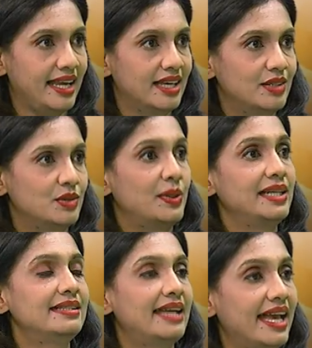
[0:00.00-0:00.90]
A. So
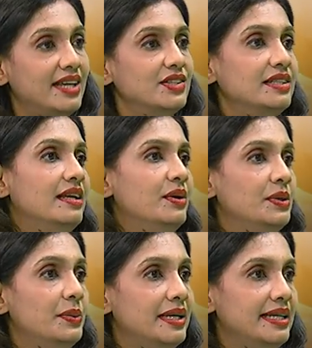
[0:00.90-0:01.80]
what is the action now
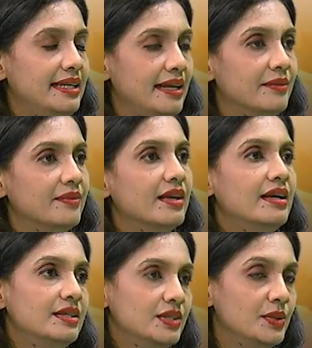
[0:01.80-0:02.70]
you want to take?
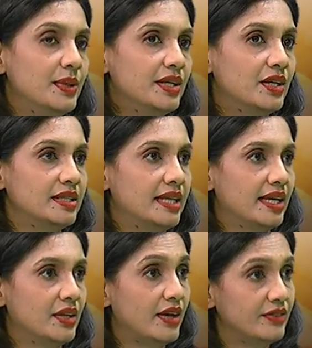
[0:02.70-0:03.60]
So you want
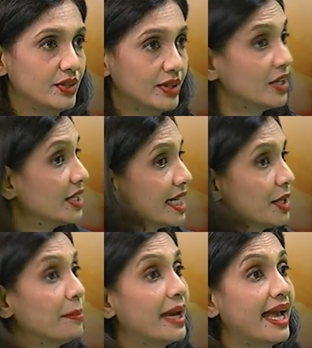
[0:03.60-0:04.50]
to you have to go and contact
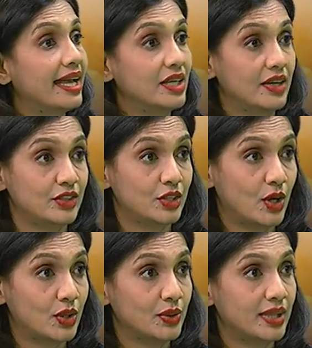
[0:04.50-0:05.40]
your bank, you have to
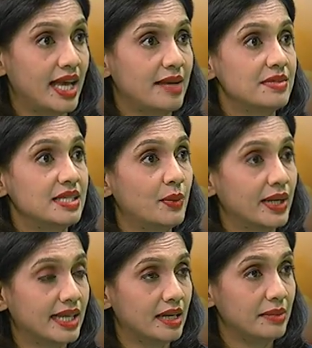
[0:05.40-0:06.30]
talk to them, see
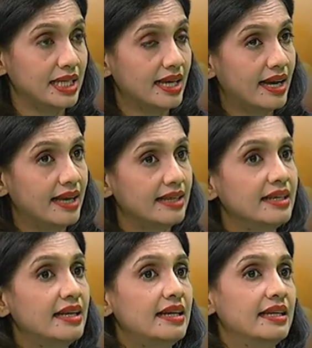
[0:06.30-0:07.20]
what can be
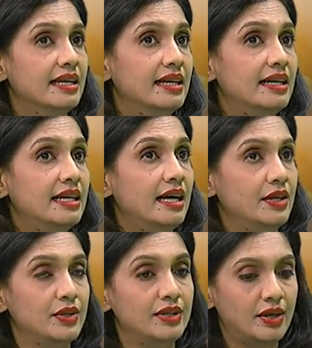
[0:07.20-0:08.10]
done. Now
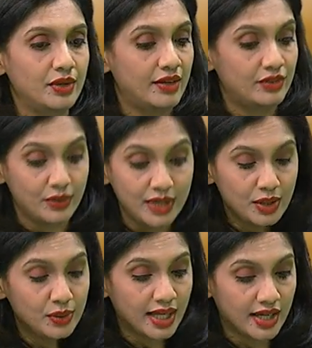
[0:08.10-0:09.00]
you have to
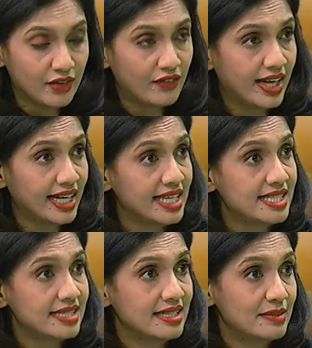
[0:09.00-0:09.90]
relook at your
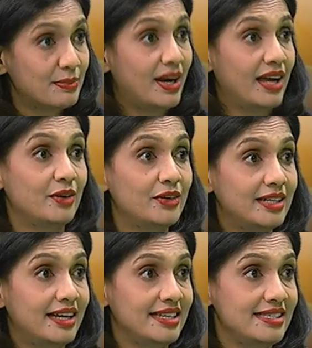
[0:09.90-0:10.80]
finances,
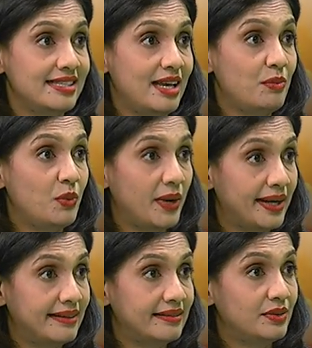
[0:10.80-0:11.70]
prioritize them
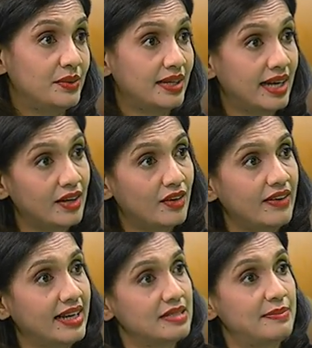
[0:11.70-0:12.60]
well, cut
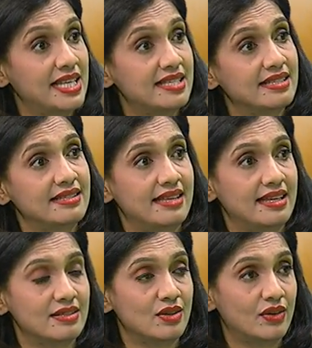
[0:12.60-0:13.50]
off expenses
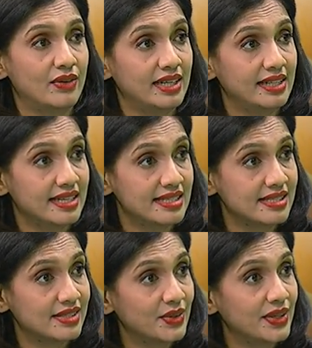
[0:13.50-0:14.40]
that's not really
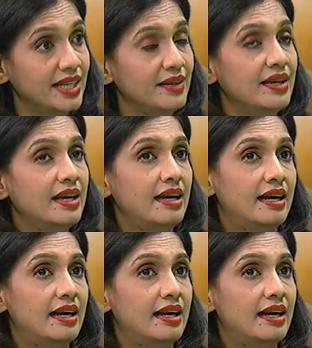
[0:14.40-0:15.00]
necessary,